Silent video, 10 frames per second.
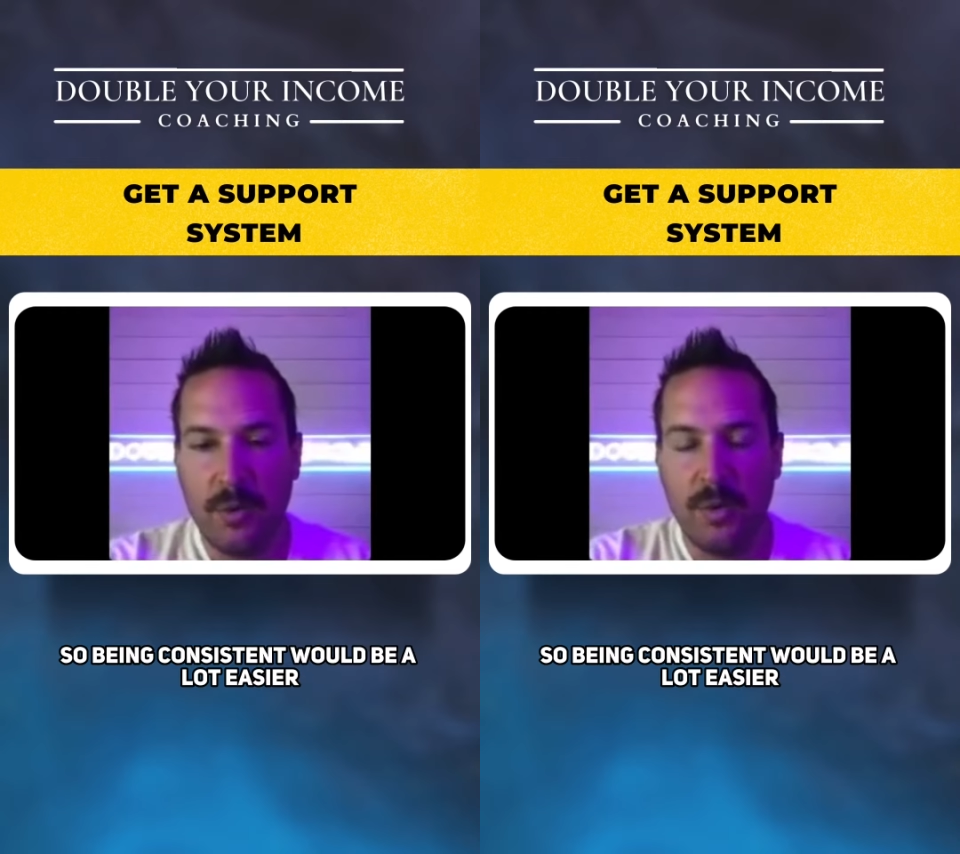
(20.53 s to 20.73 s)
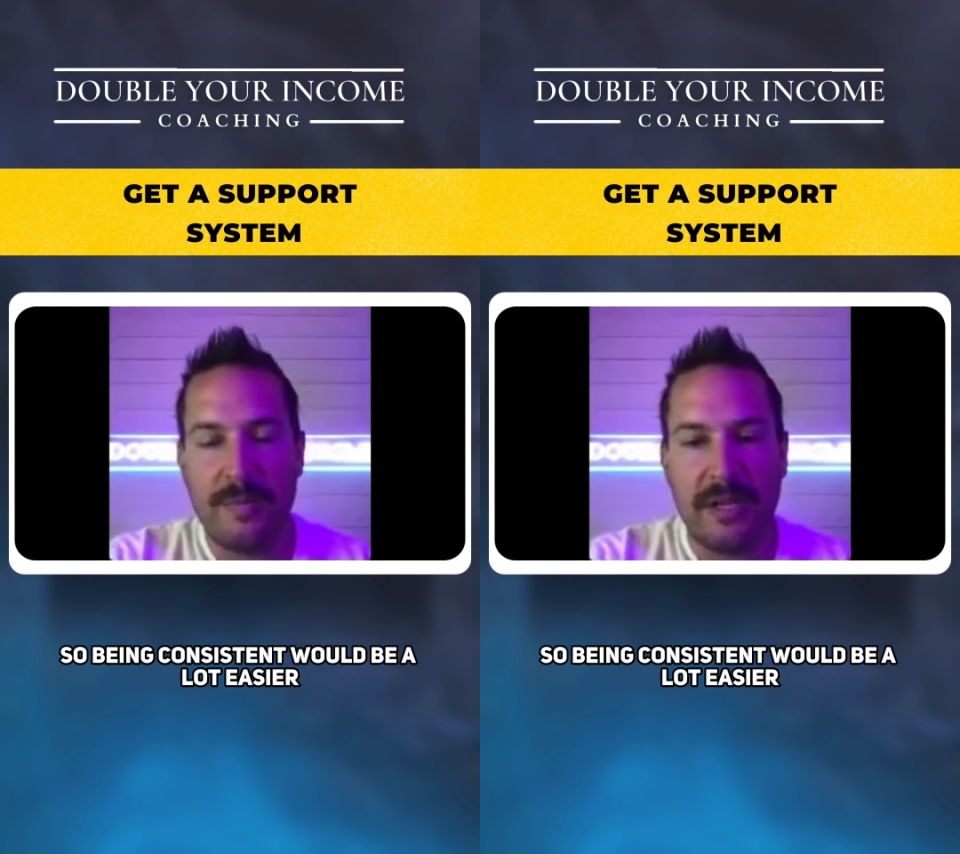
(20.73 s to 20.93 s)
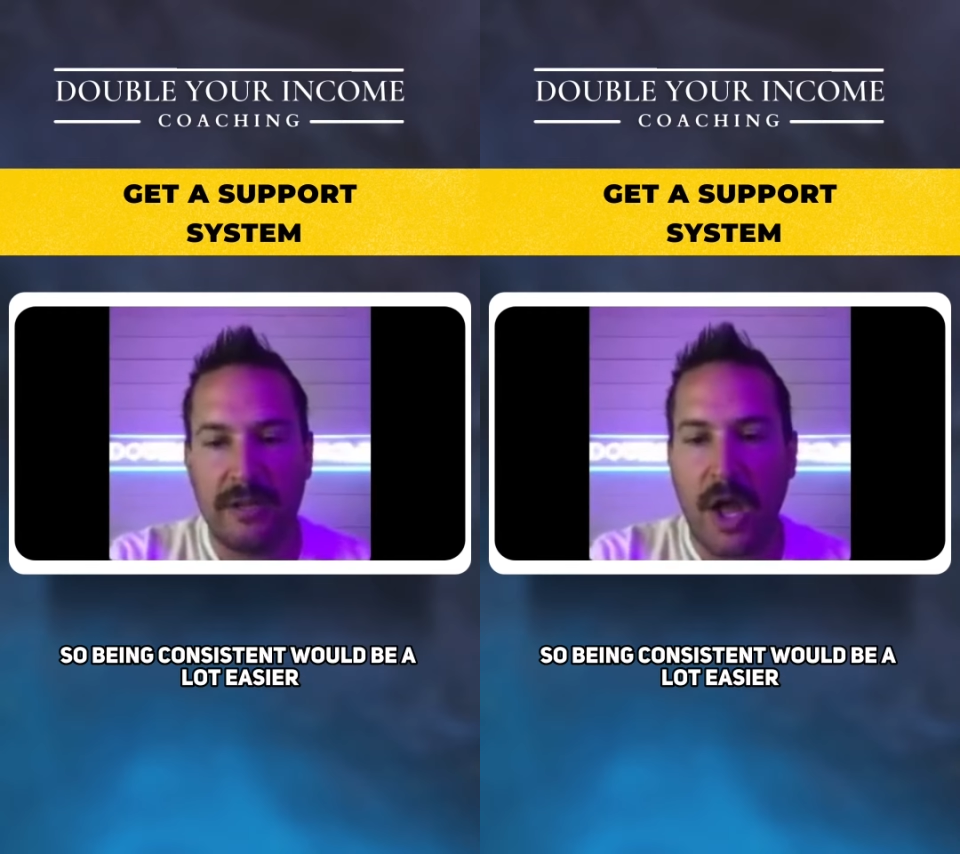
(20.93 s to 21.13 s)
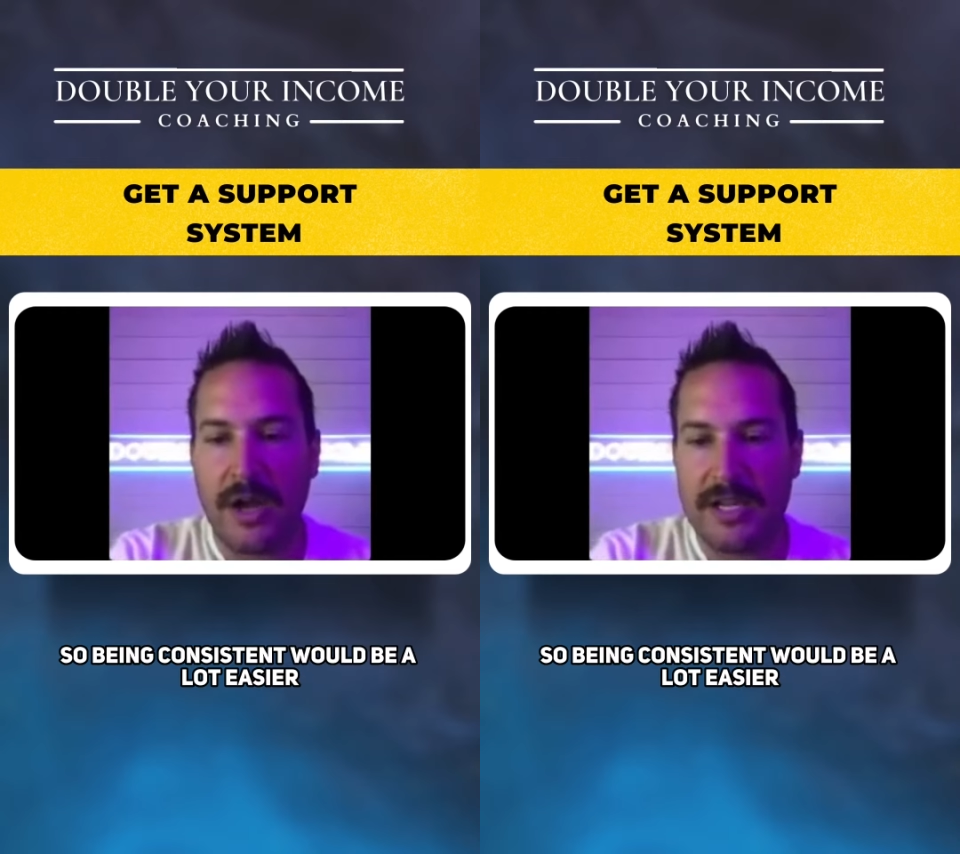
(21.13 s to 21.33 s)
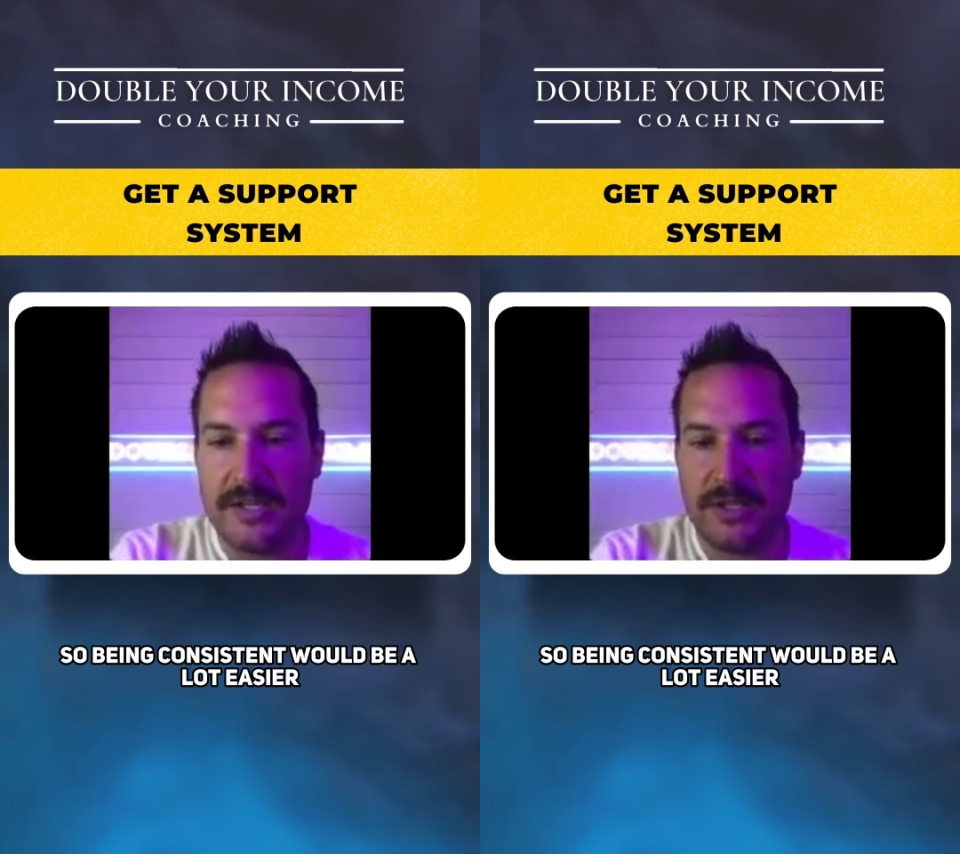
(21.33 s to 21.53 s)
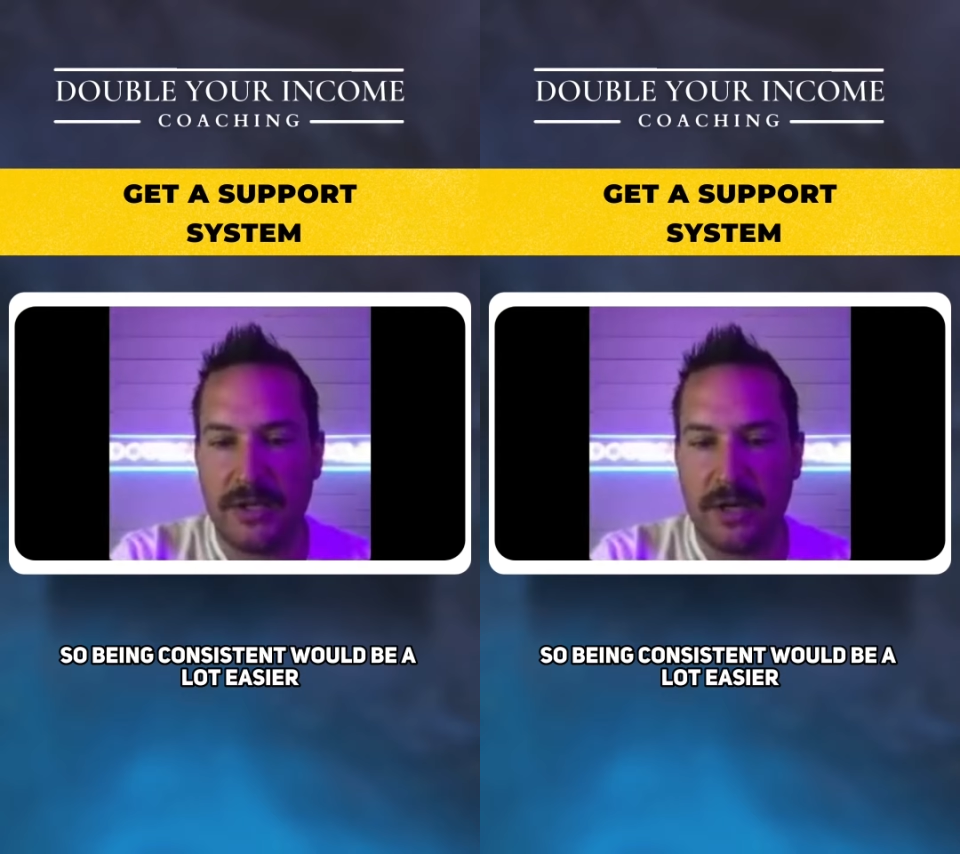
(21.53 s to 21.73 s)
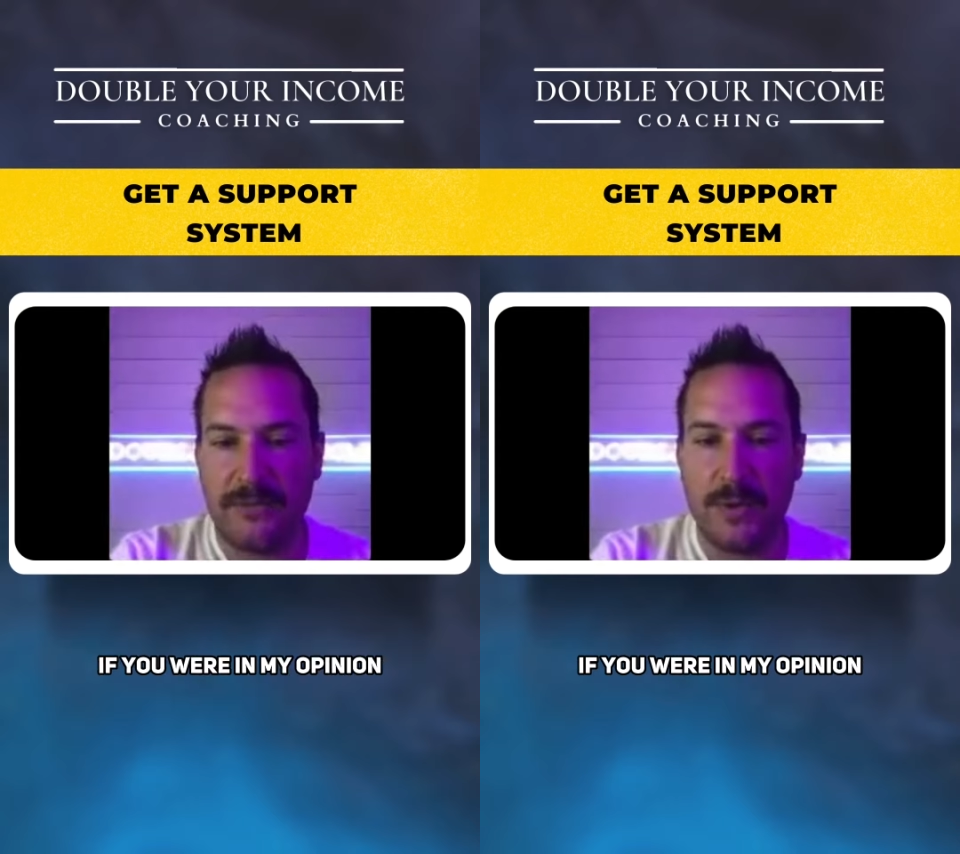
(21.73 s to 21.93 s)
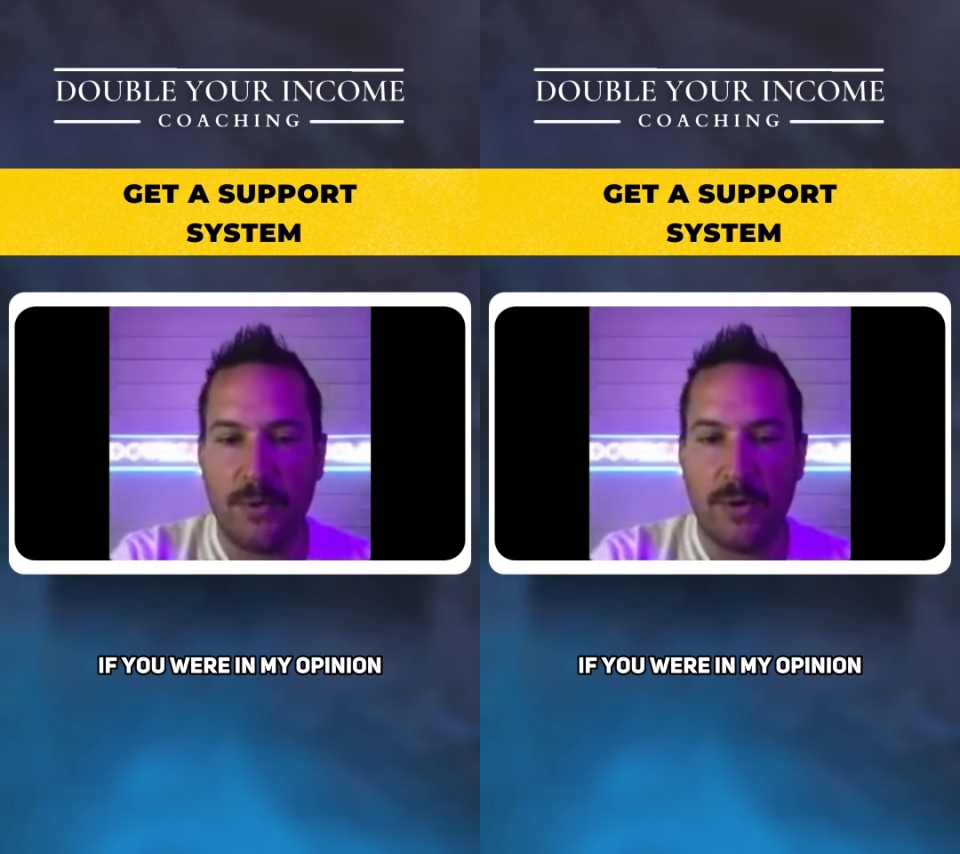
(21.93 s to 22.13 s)
would be a lot easier
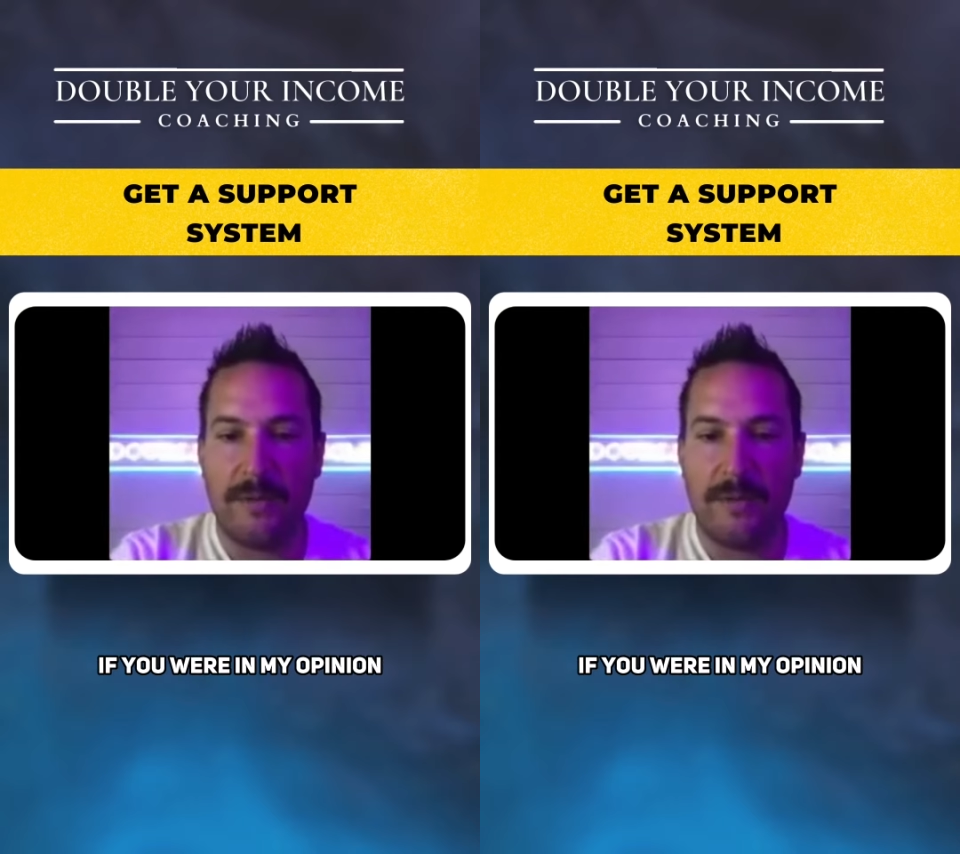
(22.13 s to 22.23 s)
if you were,